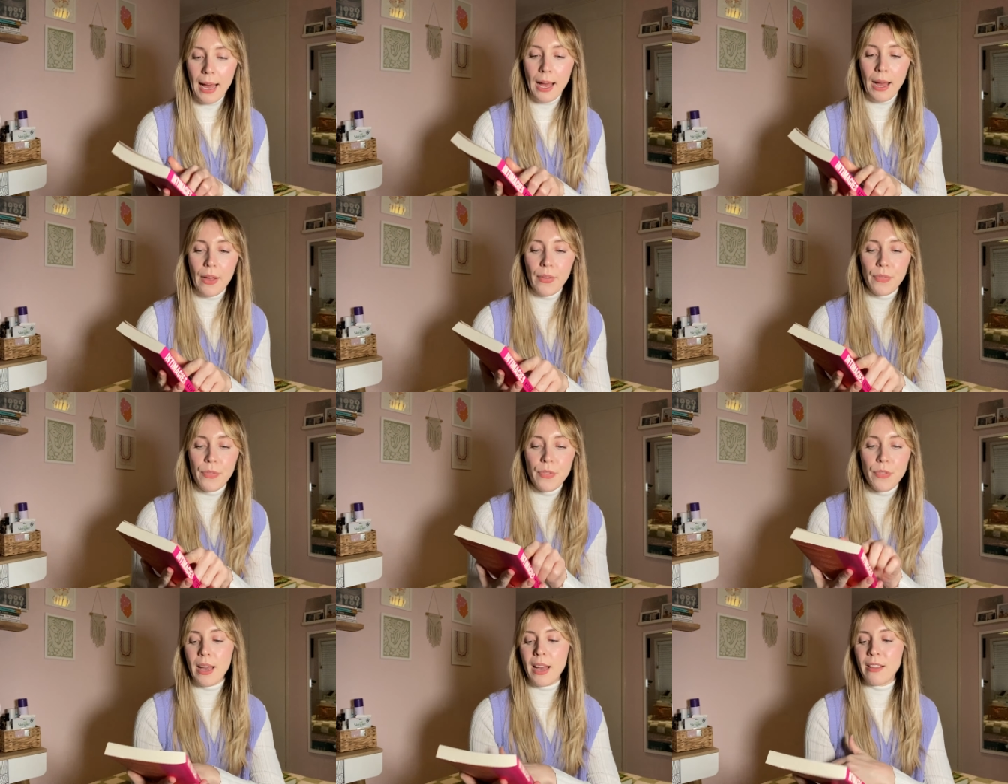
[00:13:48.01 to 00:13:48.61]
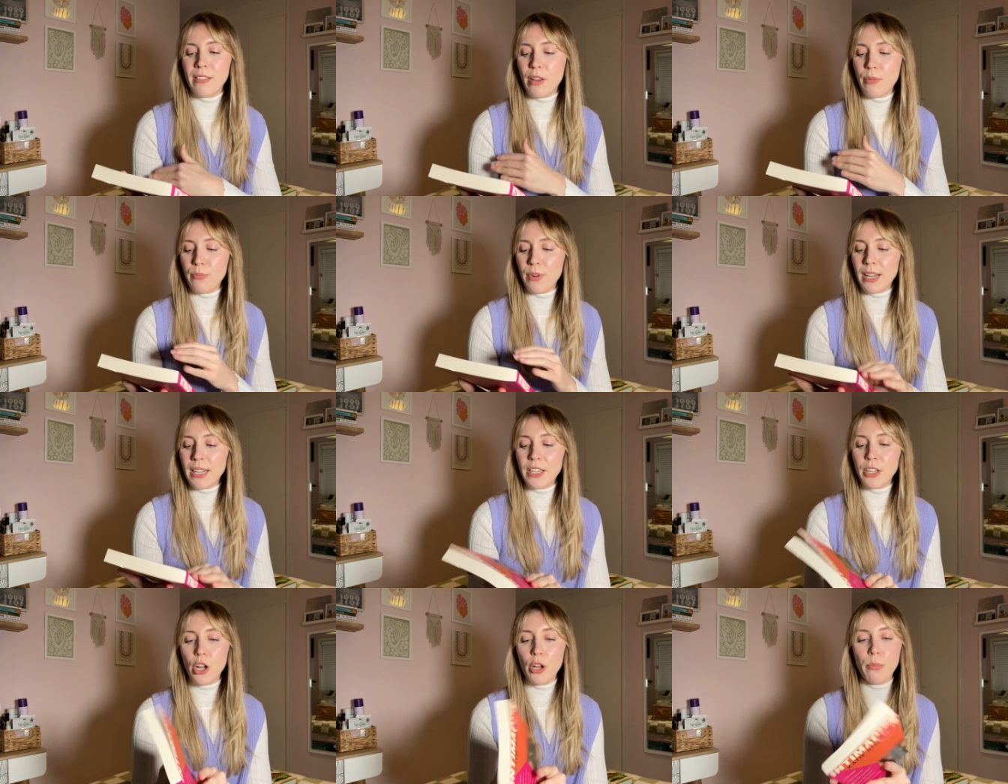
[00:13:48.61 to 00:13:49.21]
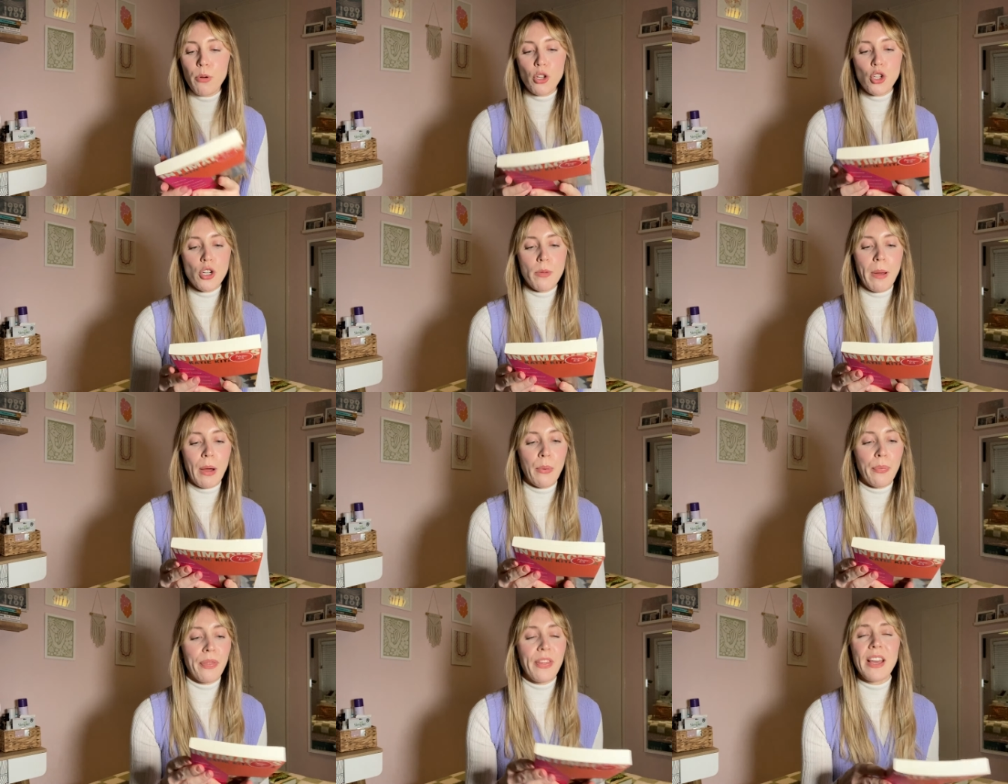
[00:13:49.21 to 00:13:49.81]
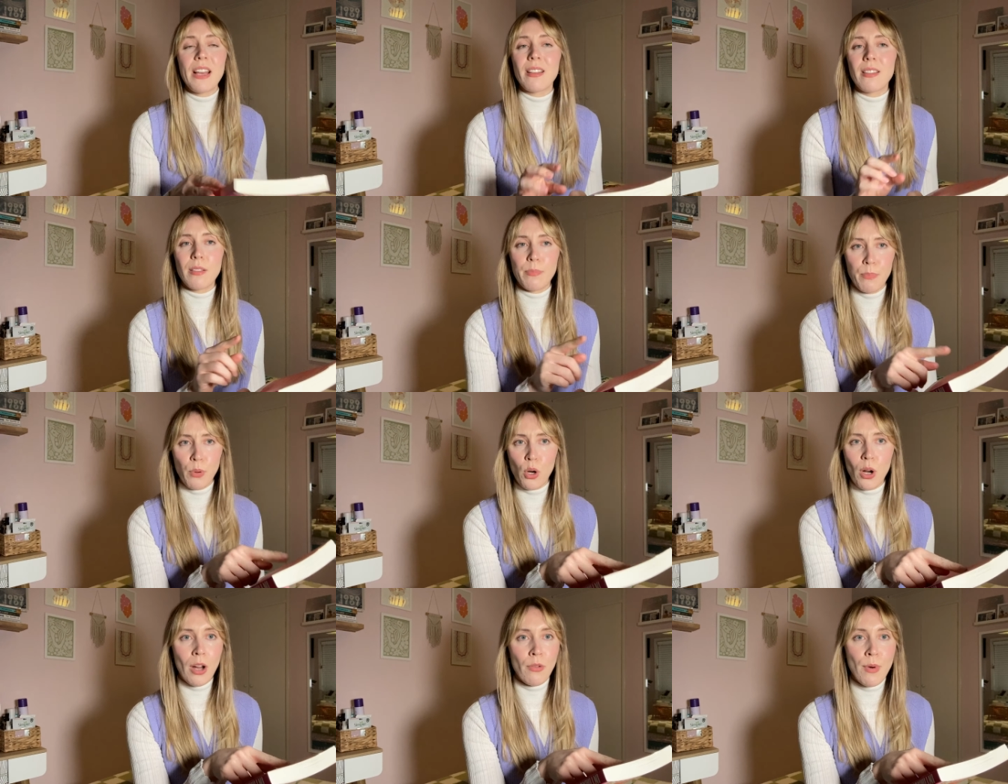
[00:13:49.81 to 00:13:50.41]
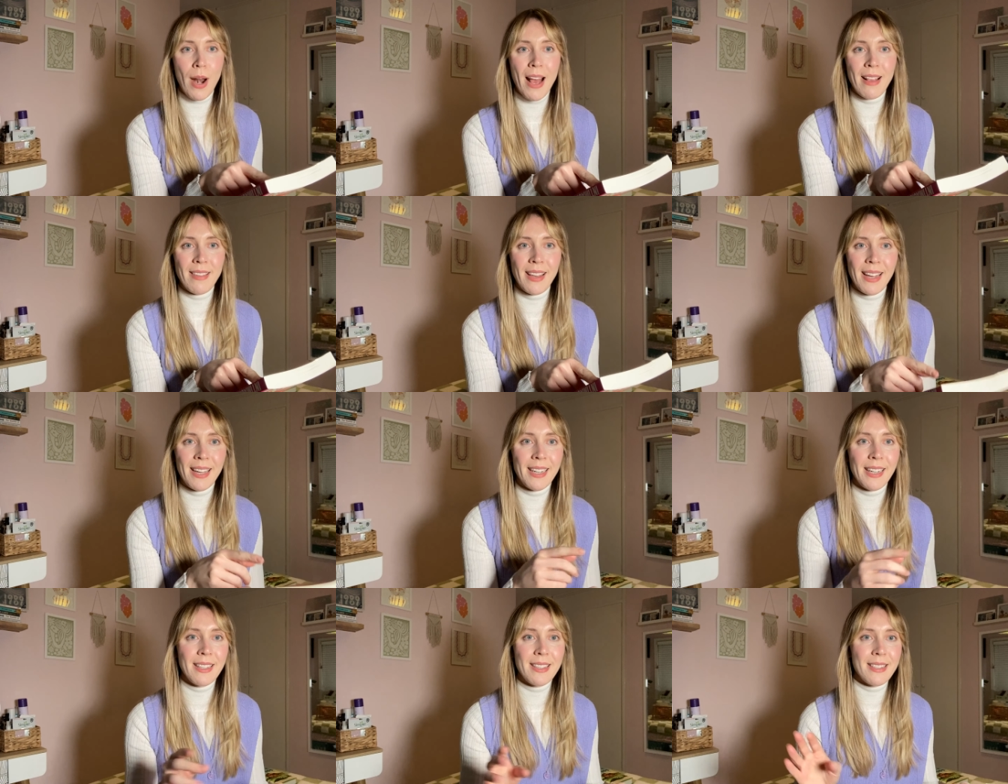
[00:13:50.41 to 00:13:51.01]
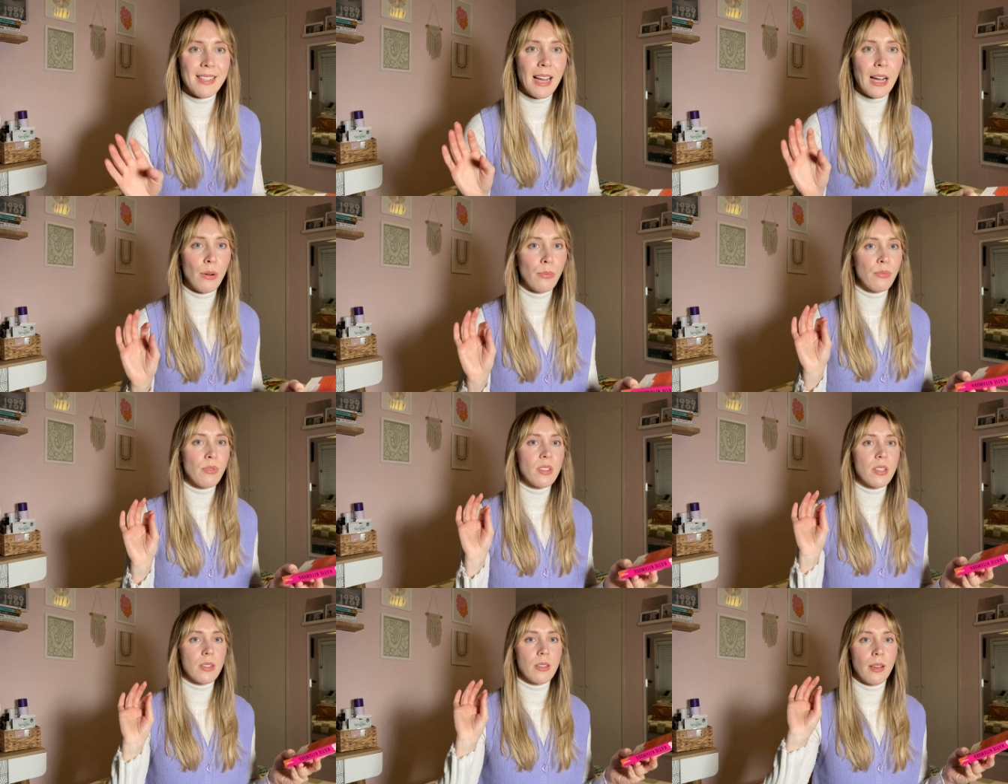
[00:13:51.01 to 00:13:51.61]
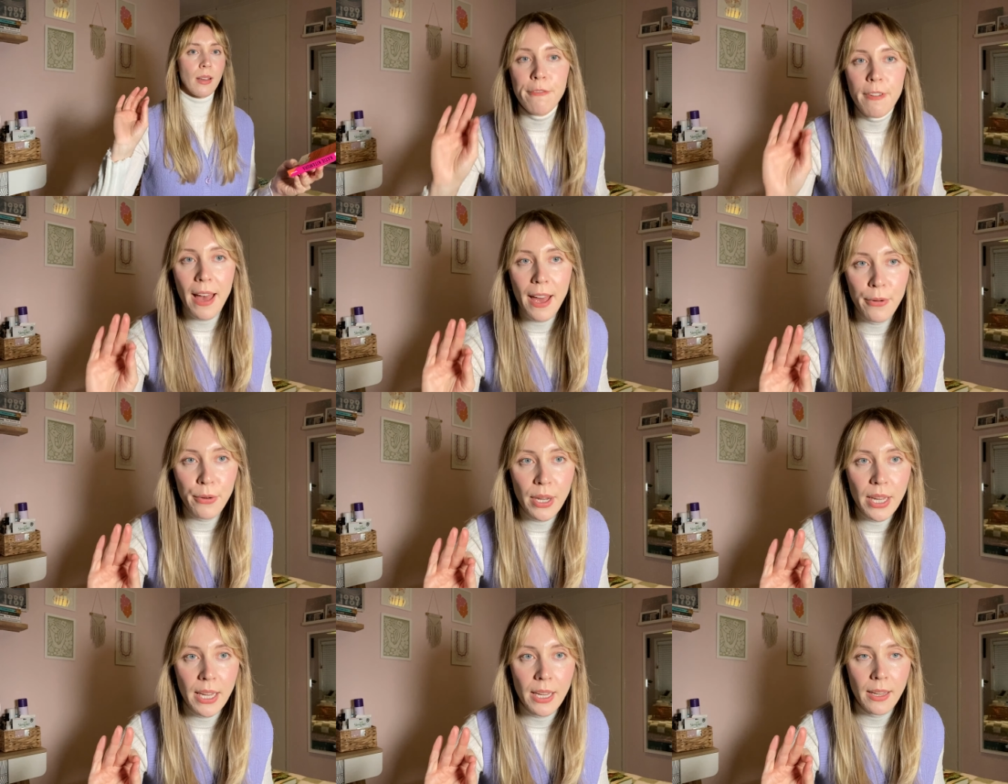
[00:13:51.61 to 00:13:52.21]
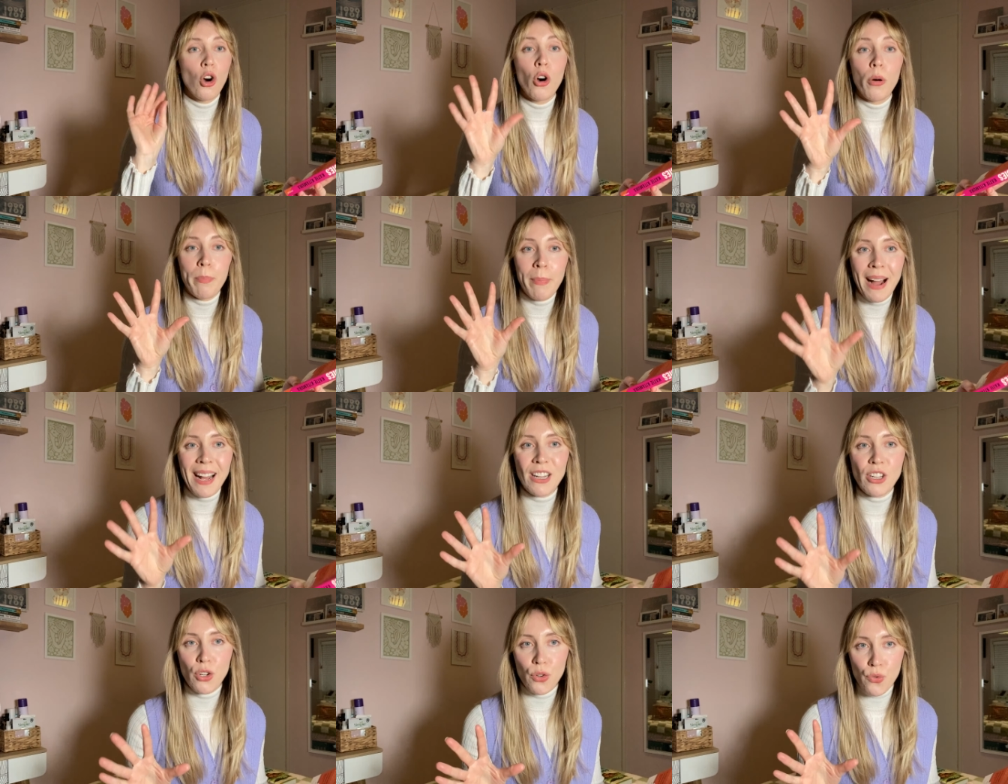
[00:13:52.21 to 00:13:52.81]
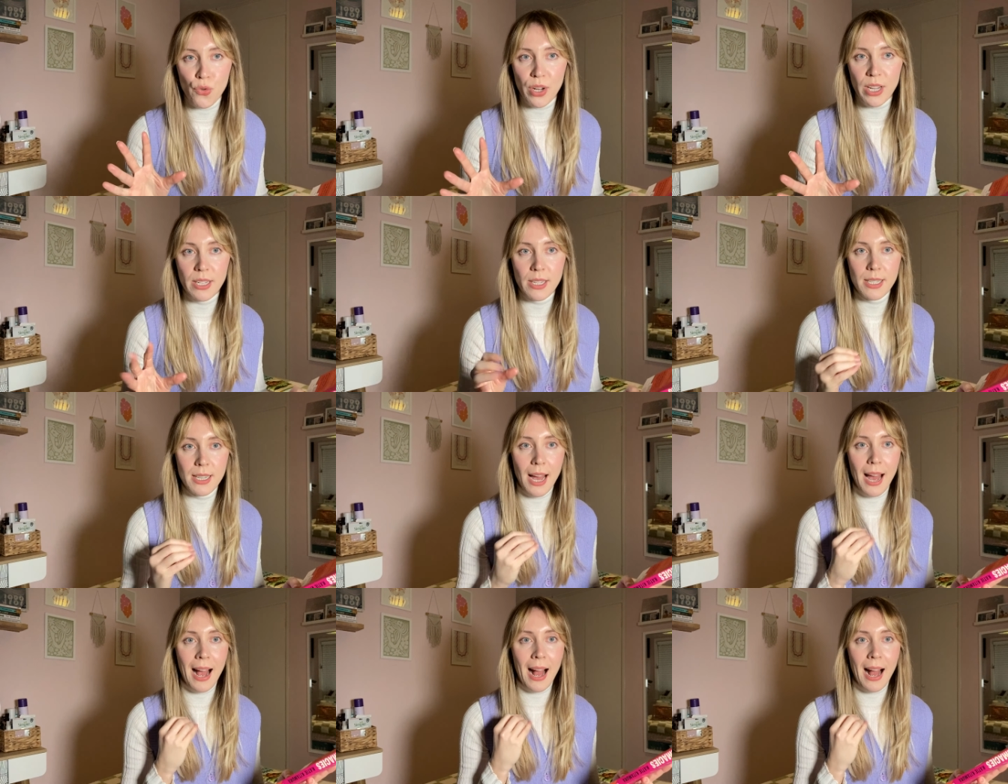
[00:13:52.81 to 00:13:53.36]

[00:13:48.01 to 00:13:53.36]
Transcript: And I don't really know much about this, but I read it and it sounds very up my street,